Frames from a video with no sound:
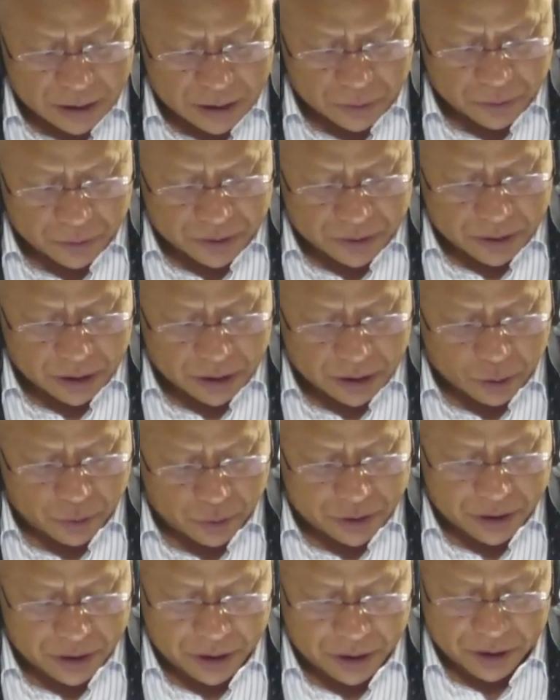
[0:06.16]
state
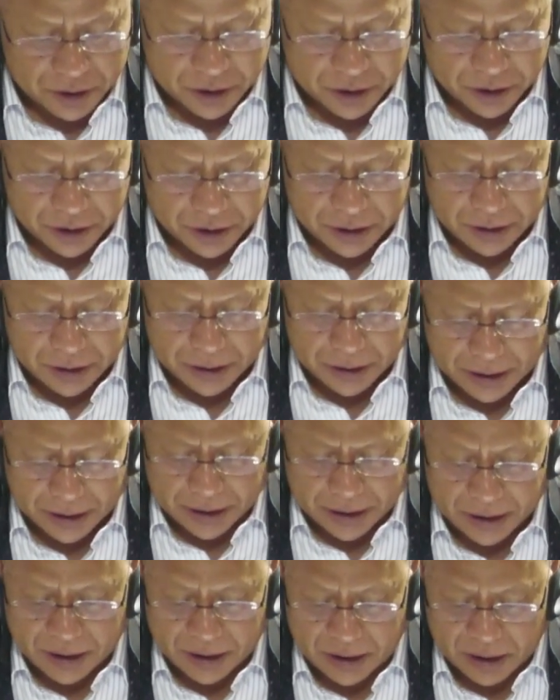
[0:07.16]
question
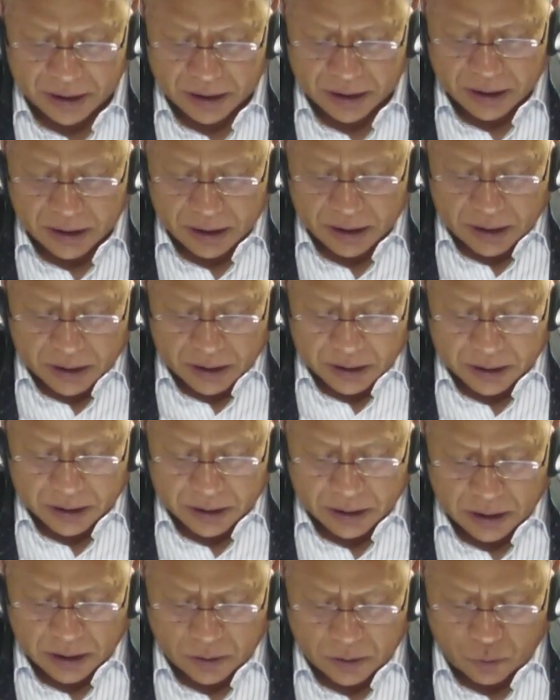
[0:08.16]
30A.
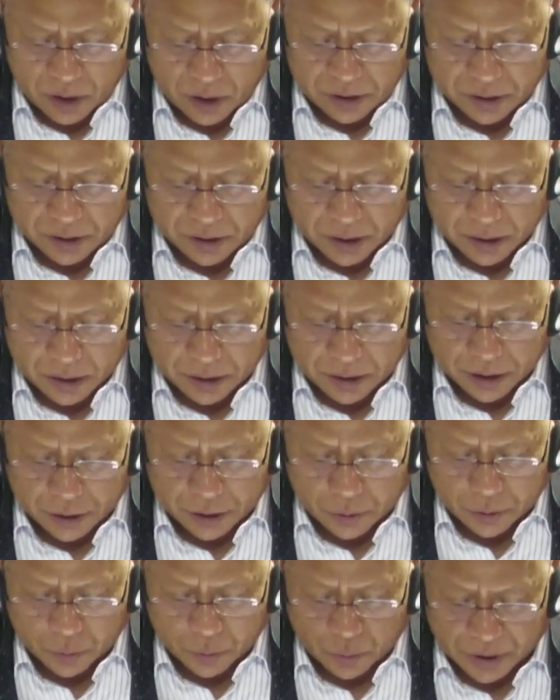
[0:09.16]
Sir,
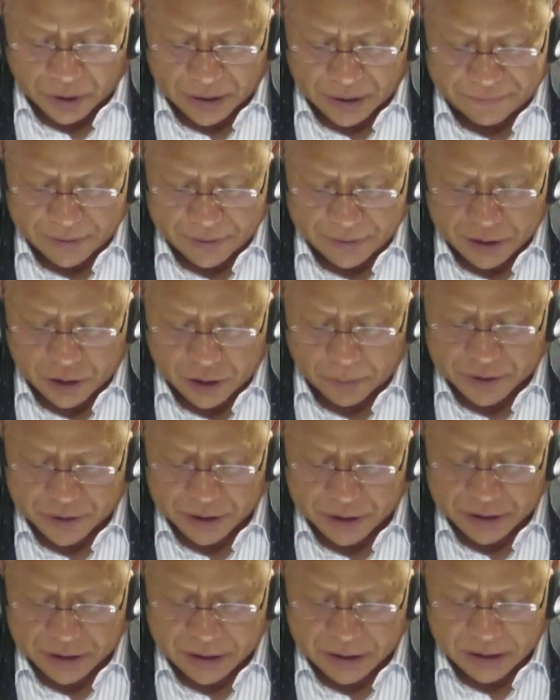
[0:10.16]
132 kV
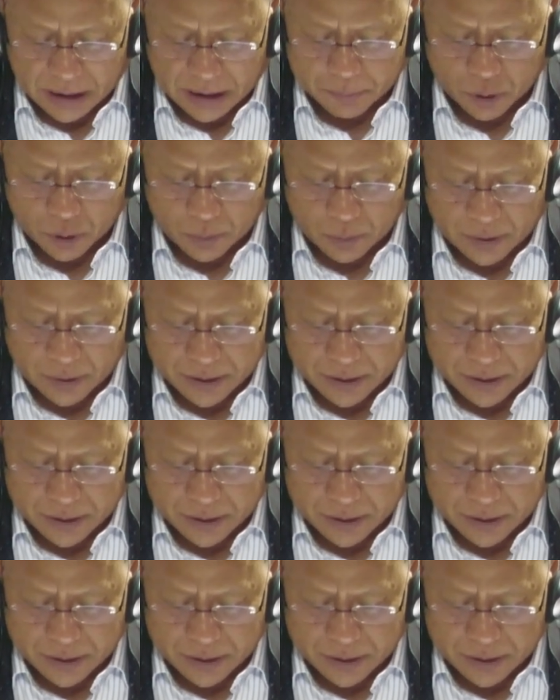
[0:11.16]
substation at Phulbari